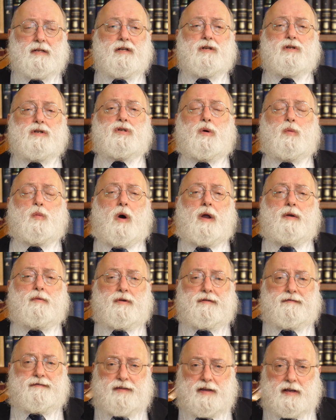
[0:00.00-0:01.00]
So one
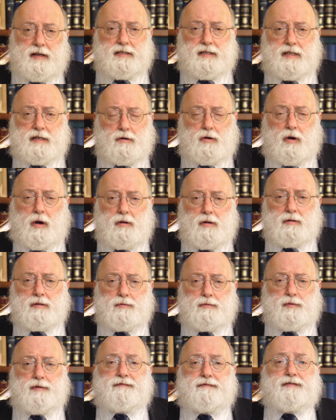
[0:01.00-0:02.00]
reveals the
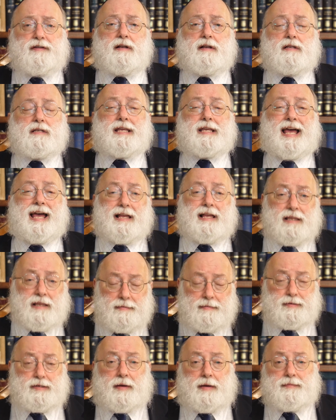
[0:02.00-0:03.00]
coal, reveals a
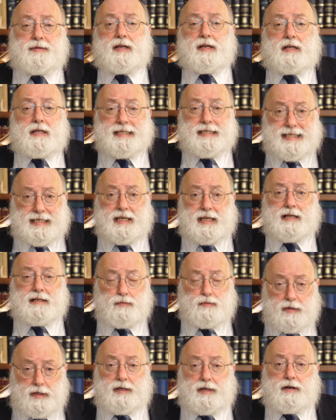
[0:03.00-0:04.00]
helem, something concealed
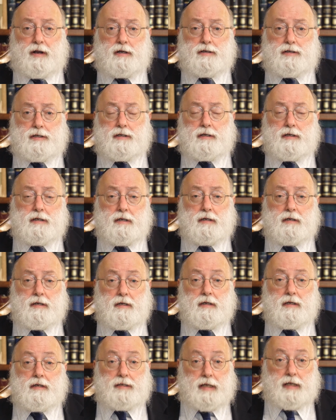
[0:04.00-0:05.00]
within us.
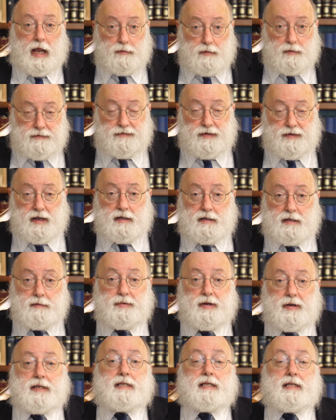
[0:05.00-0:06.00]
It's not revealed,
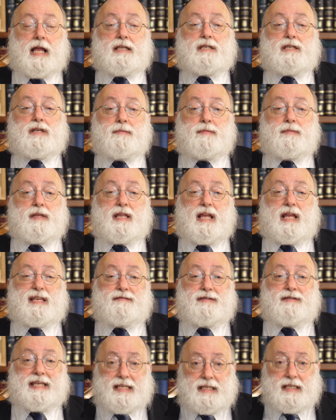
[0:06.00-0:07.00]
but it's not something that's
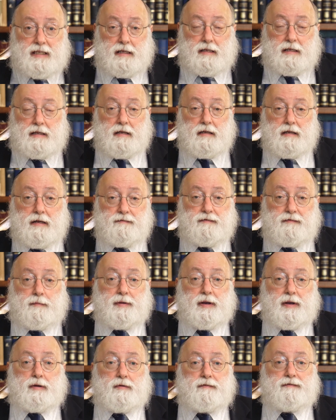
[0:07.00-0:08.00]
distant from
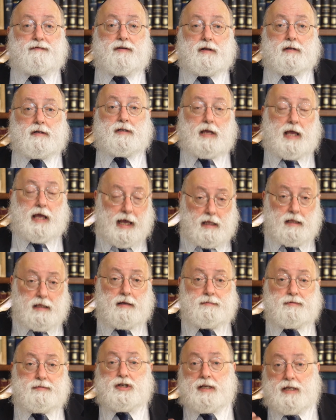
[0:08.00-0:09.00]
being revealed. The
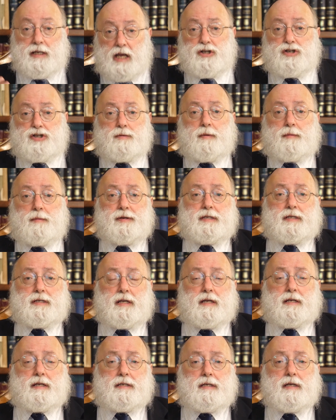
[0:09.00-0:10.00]
helem sheyeshen
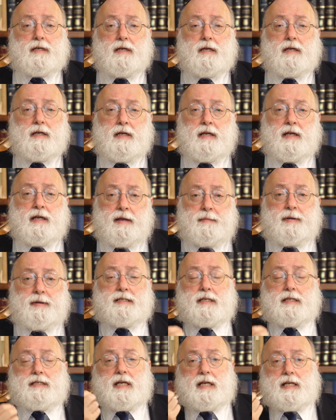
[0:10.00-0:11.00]
b'mitzias. It
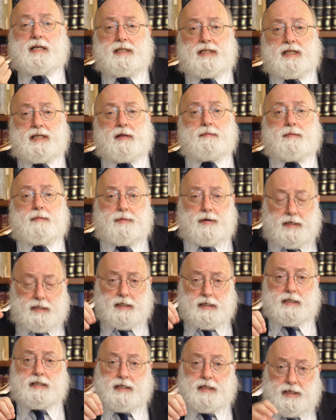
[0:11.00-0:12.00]
means it's a concealment, but
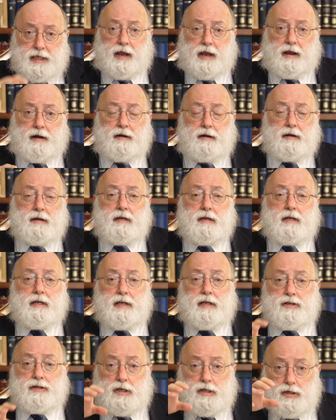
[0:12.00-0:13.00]
it's there.
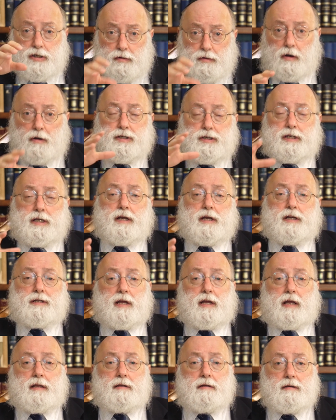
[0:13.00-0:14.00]
It's just you don't see it
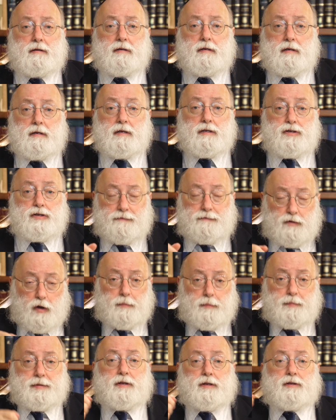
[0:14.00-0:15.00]
yet. So you have to
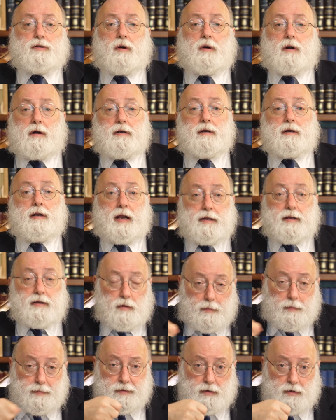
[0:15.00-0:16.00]
open the door. And how do you
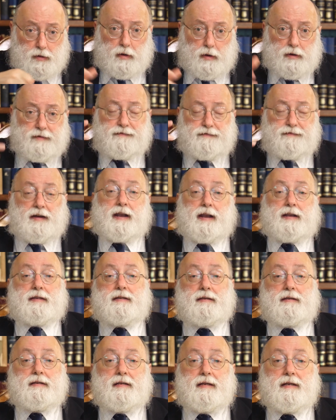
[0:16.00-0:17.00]
open the door? You fan
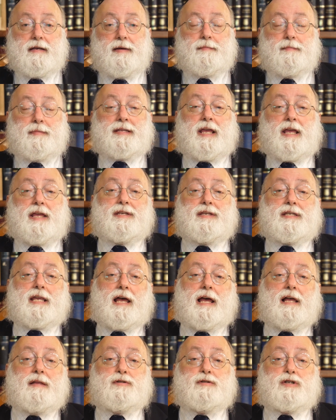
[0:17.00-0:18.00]
it. But then there's a
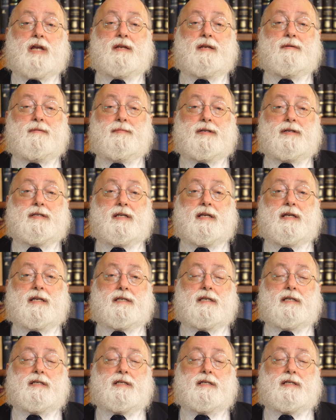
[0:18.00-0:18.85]
helem sheyeshen b'mitzias.